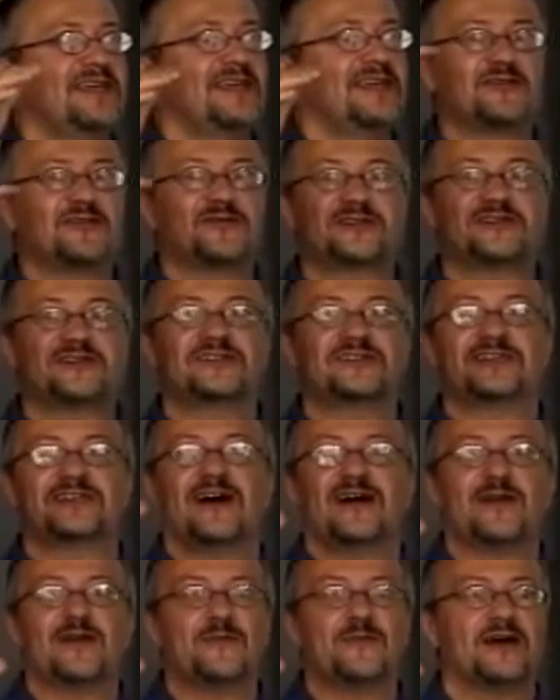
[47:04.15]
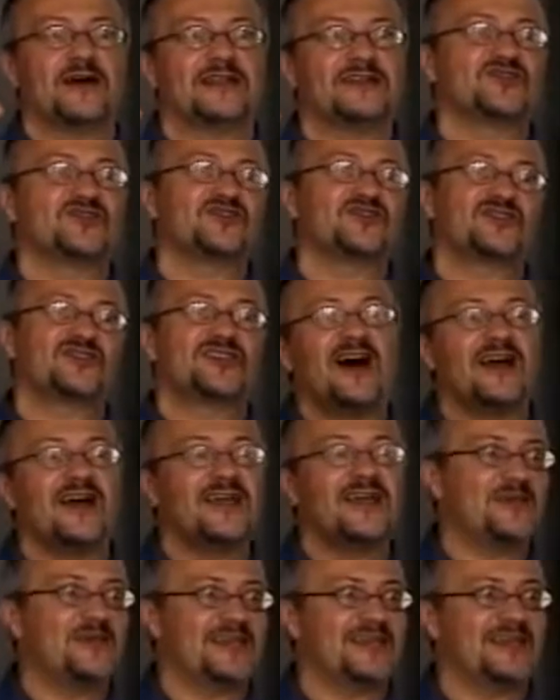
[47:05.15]
they're going to talk about is
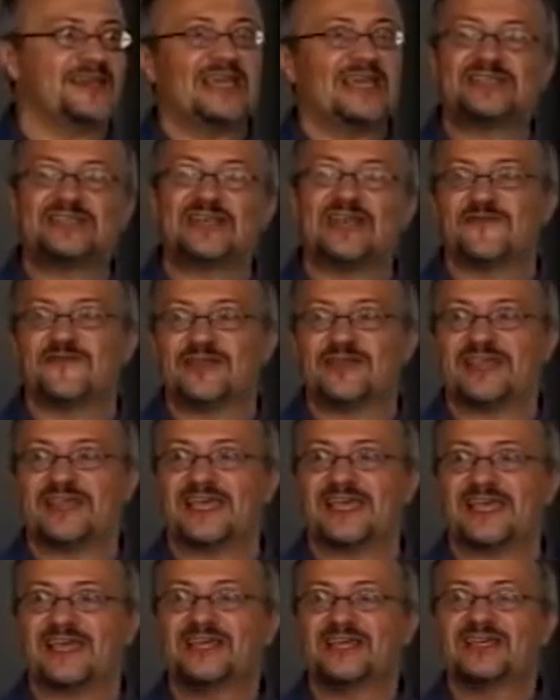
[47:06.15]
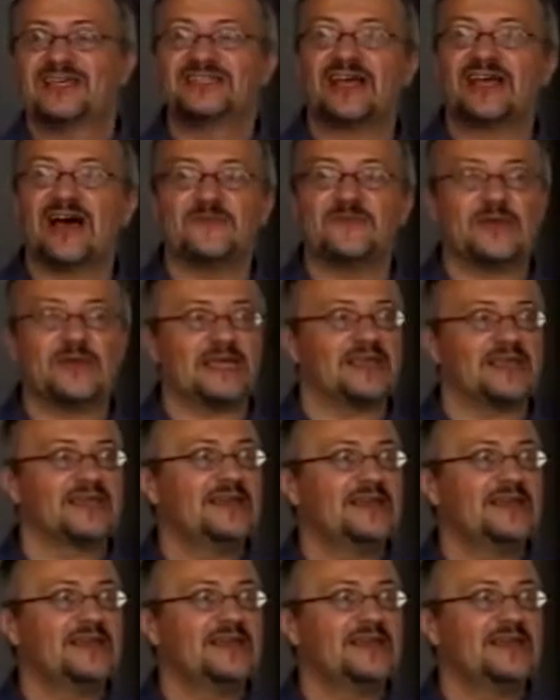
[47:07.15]
timing is everything. Timing.